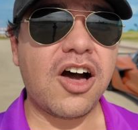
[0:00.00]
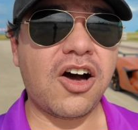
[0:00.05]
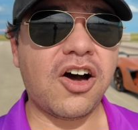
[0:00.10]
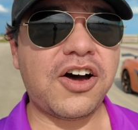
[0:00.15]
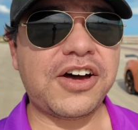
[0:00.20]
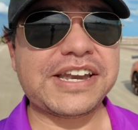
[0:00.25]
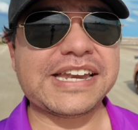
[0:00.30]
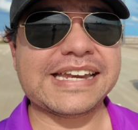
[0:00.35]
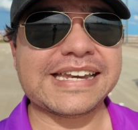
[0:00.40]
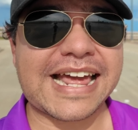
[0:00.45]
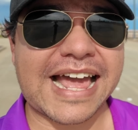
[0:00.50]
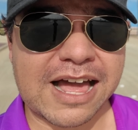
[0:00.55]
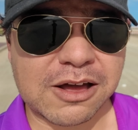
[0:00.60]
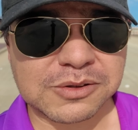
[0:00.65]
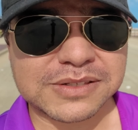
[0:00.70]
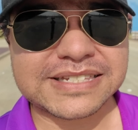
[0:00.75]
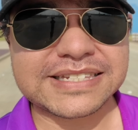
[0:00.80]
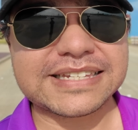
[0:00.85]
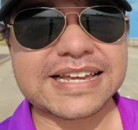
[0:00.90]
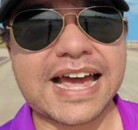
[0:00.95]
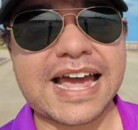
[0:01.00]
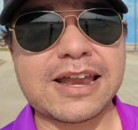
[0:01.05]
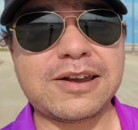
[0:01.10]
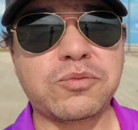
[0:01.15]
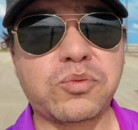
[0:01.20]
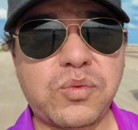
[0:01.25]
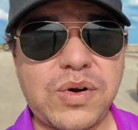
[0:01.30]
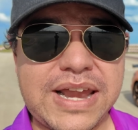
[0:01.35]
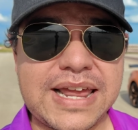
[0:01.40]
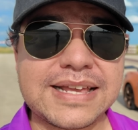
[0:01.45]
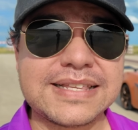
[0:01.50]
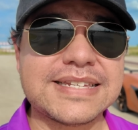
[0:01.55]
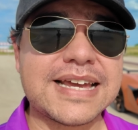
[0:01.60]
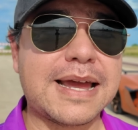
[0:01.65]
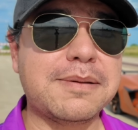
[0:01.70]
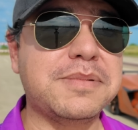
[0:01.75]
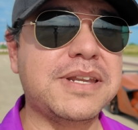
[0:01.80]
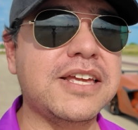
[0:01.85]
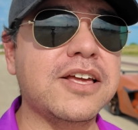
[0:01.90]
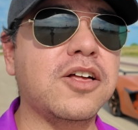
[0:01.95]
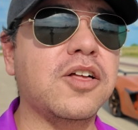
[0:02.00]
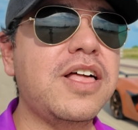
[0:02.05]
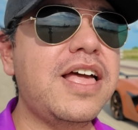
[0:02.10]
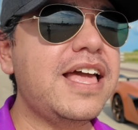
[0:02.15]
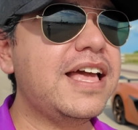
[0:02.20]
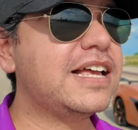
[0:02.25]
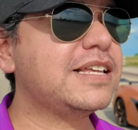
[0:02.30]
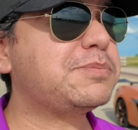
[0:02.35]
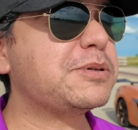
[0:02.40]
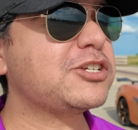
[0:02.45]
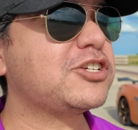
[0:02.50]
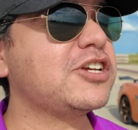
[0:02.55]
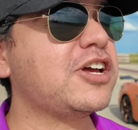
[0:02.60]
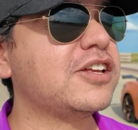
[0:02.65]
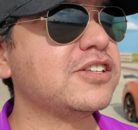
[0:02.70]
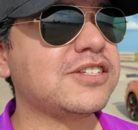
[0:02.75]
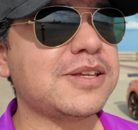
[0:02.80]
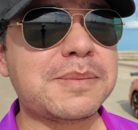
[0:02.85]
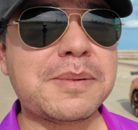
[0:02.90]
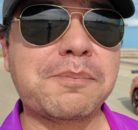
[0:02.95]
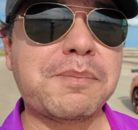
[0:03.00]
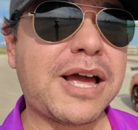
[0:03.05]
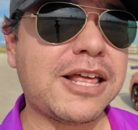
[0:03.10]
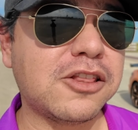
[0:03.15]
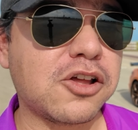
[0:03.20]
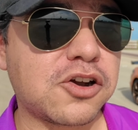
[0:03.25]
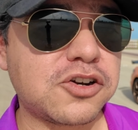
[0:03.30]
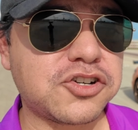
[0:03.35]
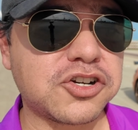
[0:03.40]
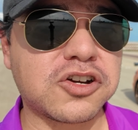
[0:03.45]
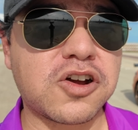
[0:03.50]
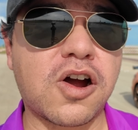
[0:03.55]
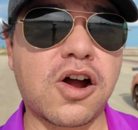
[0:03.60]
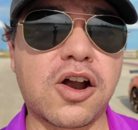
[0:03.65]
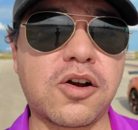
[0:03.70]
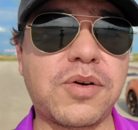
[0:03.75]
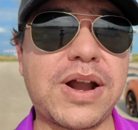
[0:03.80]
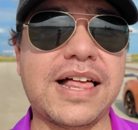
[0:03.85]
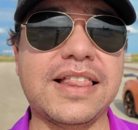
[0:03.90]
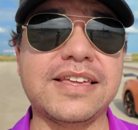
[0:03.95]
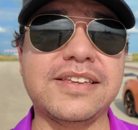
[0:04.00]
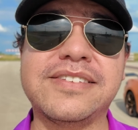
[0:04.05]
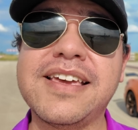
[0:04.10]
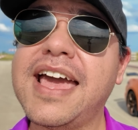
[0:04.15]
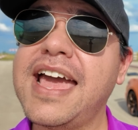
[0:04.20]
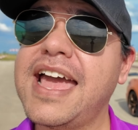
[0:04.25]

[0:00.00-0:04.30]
on an outside rig type deal, especially on some of my larger car rallies.